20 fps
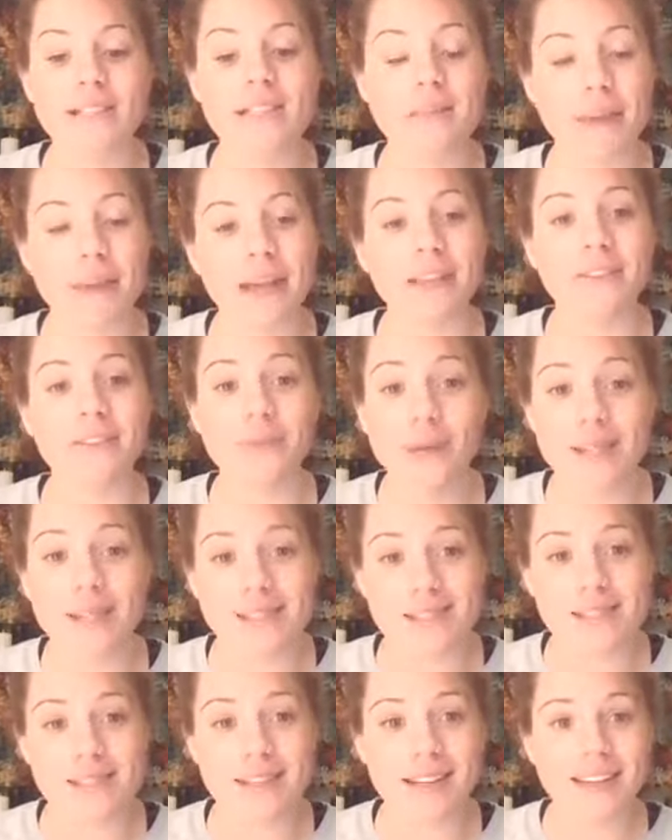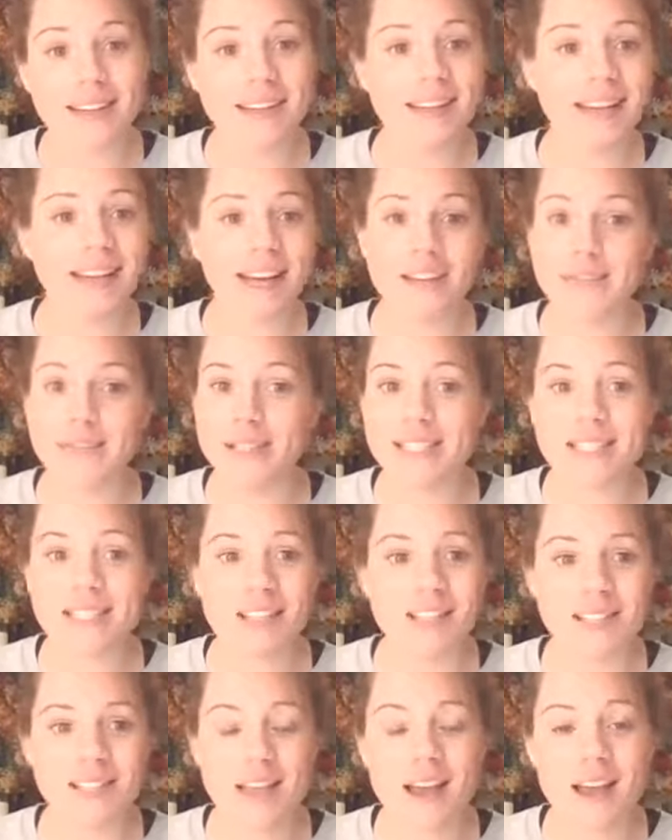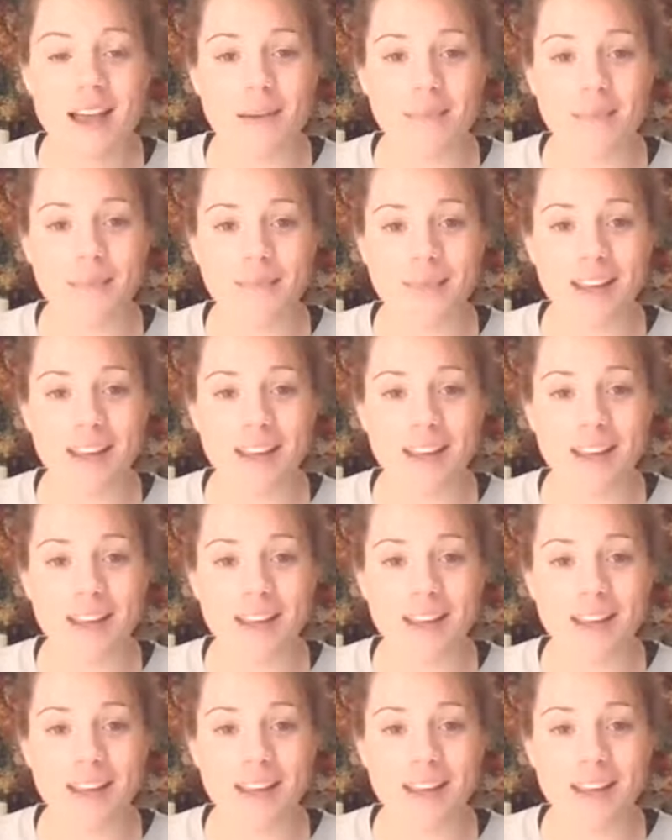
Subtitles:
the pain of risk every single time.